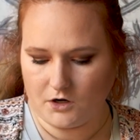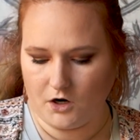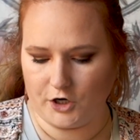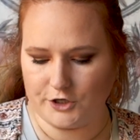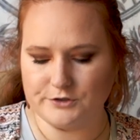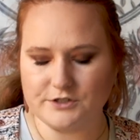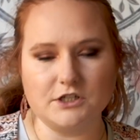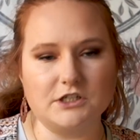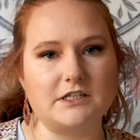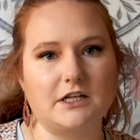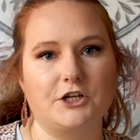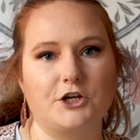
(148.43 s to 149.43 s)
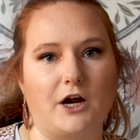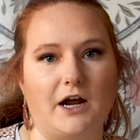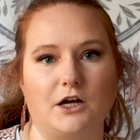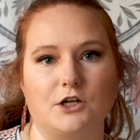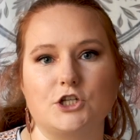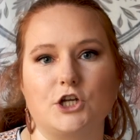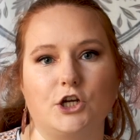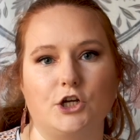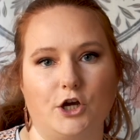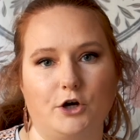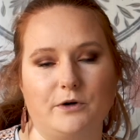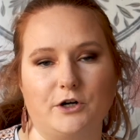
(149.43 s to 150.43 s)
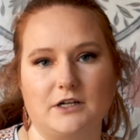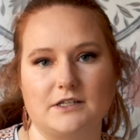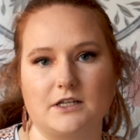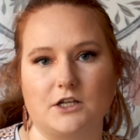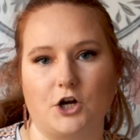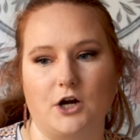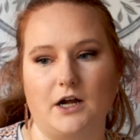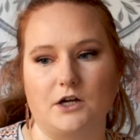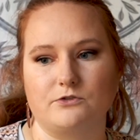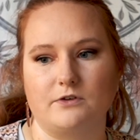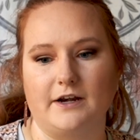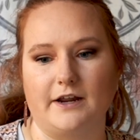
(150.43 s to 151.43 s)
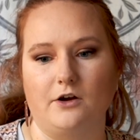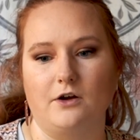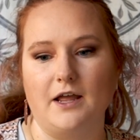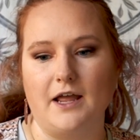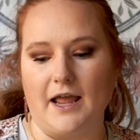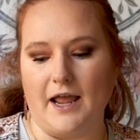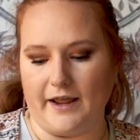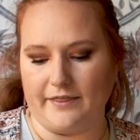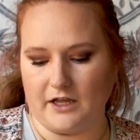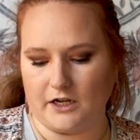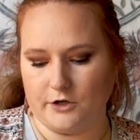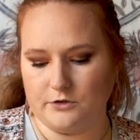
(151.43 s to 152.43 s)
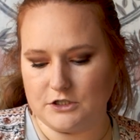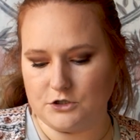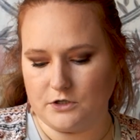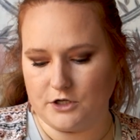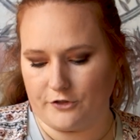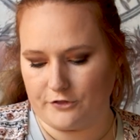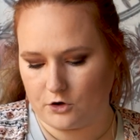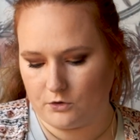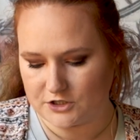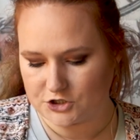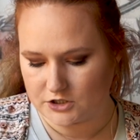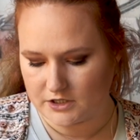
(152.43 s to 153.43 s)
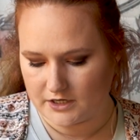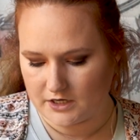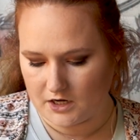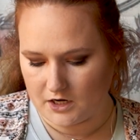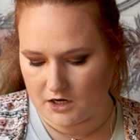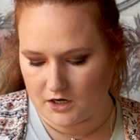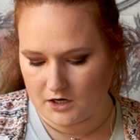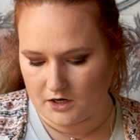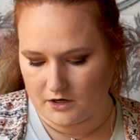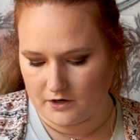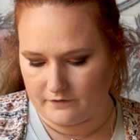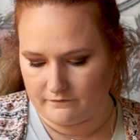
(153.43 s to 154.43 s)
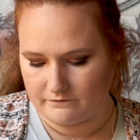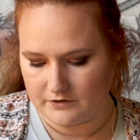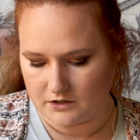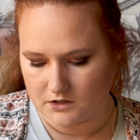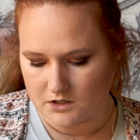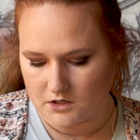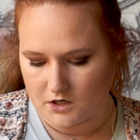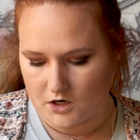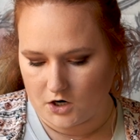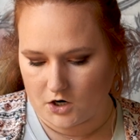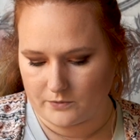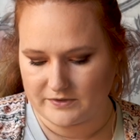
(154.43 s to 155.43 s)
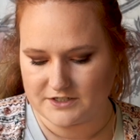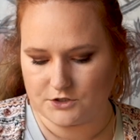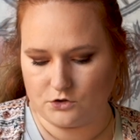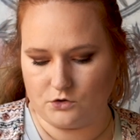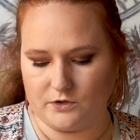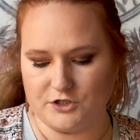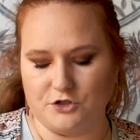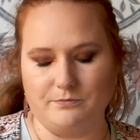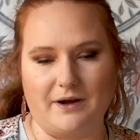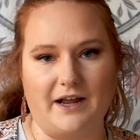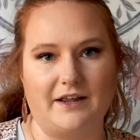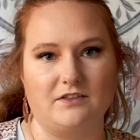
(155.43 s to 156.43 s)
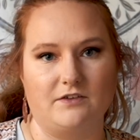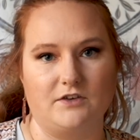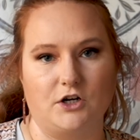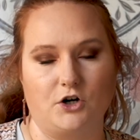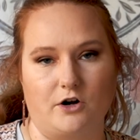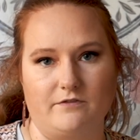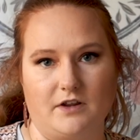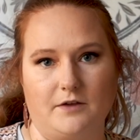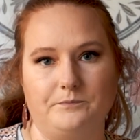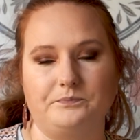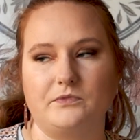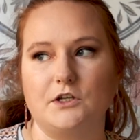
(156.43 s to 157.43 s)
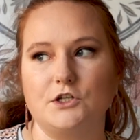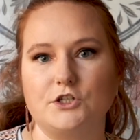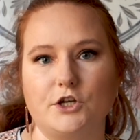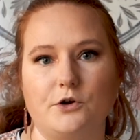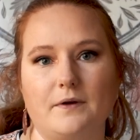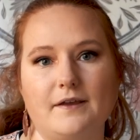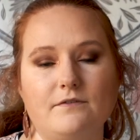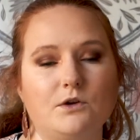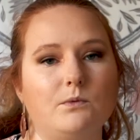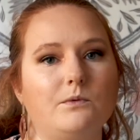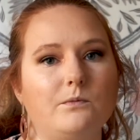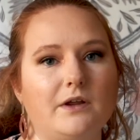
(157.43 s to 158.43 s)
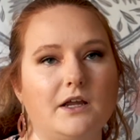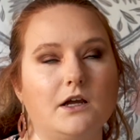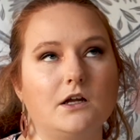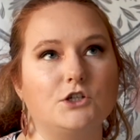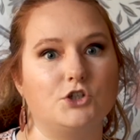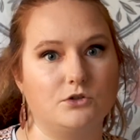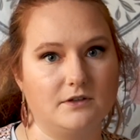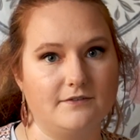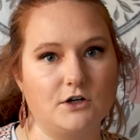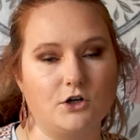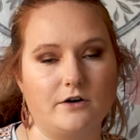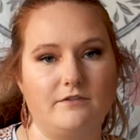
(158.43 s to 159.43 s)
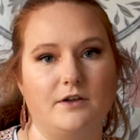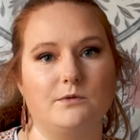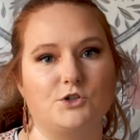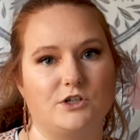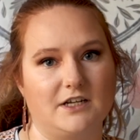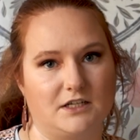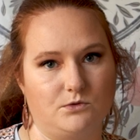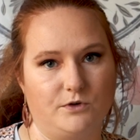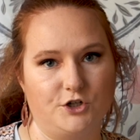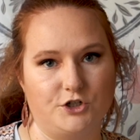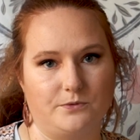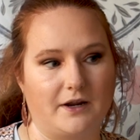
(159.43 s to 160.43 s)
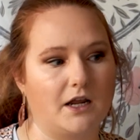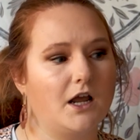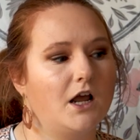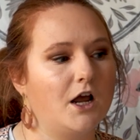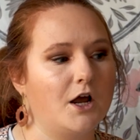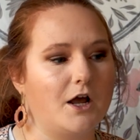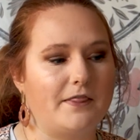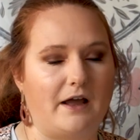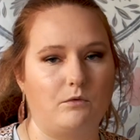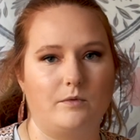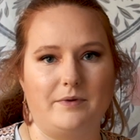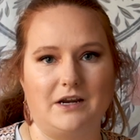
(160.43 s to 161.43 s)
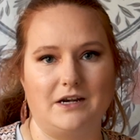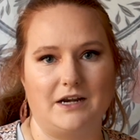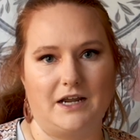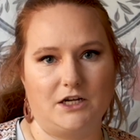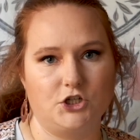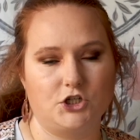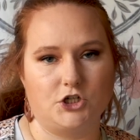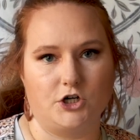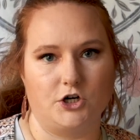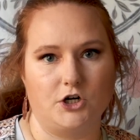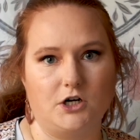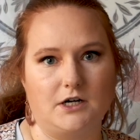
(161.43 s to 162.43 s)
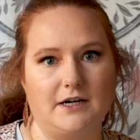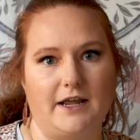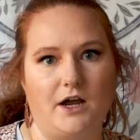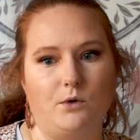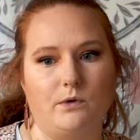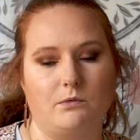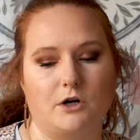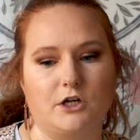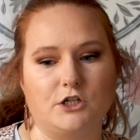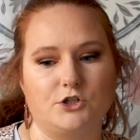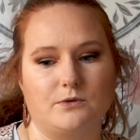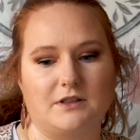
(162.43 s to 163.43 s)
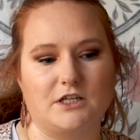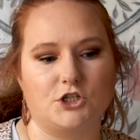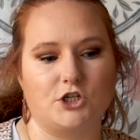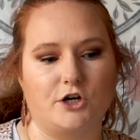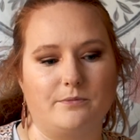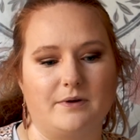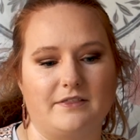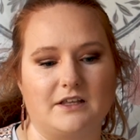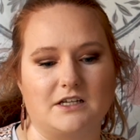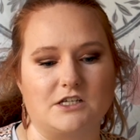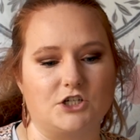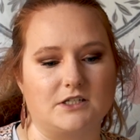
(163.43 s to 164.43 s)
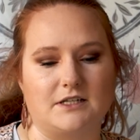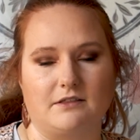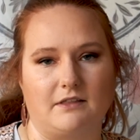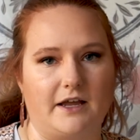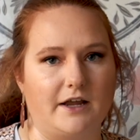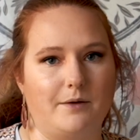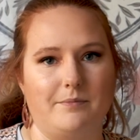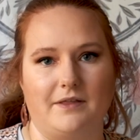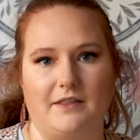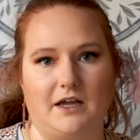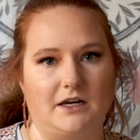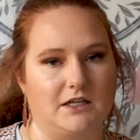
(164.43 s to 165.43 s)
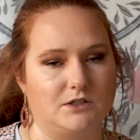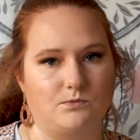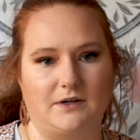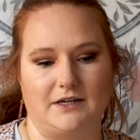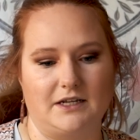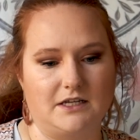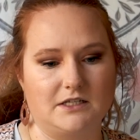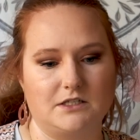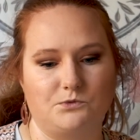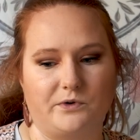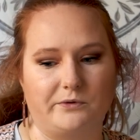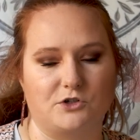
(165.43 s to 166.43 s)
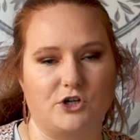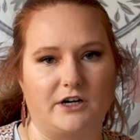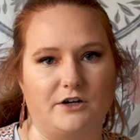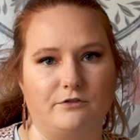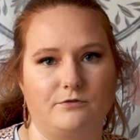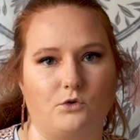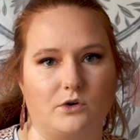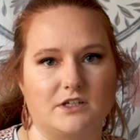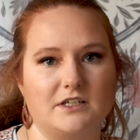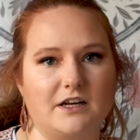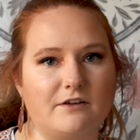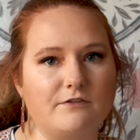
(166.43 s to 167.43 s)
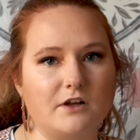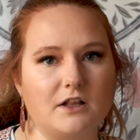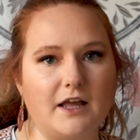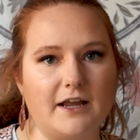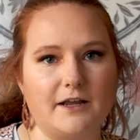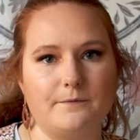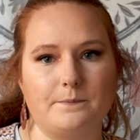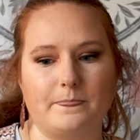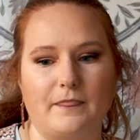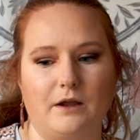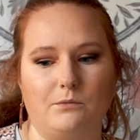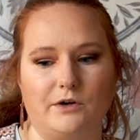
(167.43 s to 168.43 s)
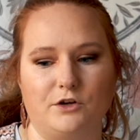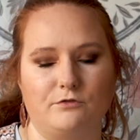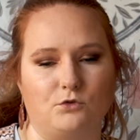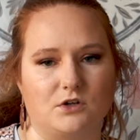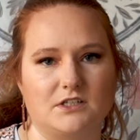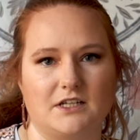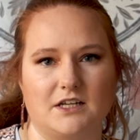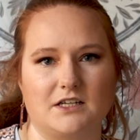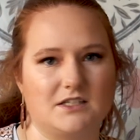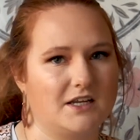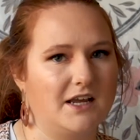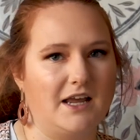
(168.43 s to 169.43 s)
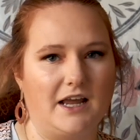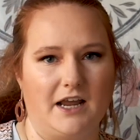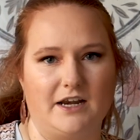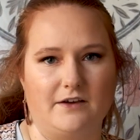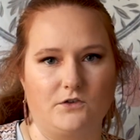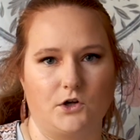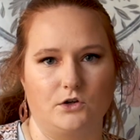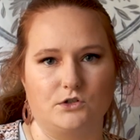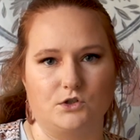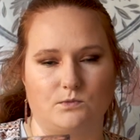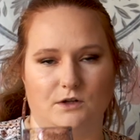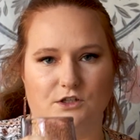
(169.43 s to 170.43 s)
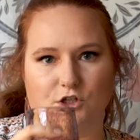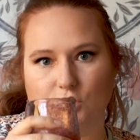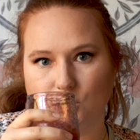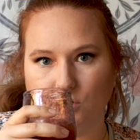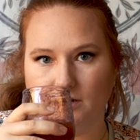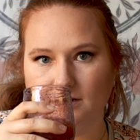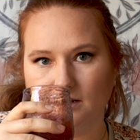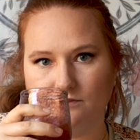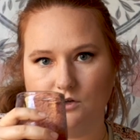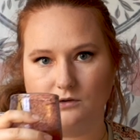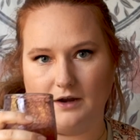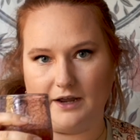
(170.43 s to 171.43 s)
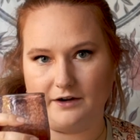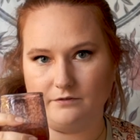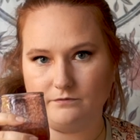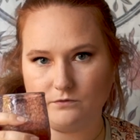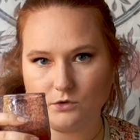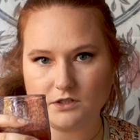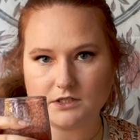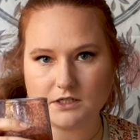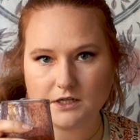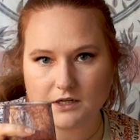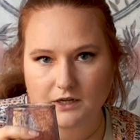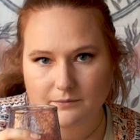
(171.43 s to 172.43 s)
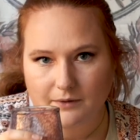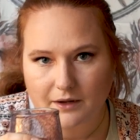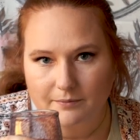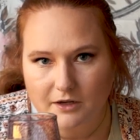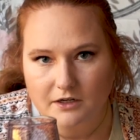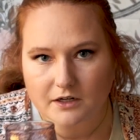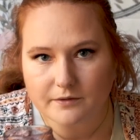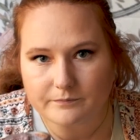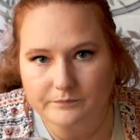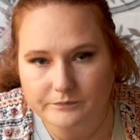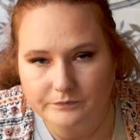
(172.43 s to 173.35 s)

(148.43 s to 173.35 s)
Are you still selling your house? No, we're not selling our house right now. And that goes into another question of, are we still going to buy and live in an RV? So even when we do live in an RV, which yes, we are doing, that will be next year. Now, we were going to do it this year, but things just didn't line up, and that is what it is. We were trying to force it, I feel like. And when you force things, it never goes as well as it could if you hadn't forced it, in my opinion.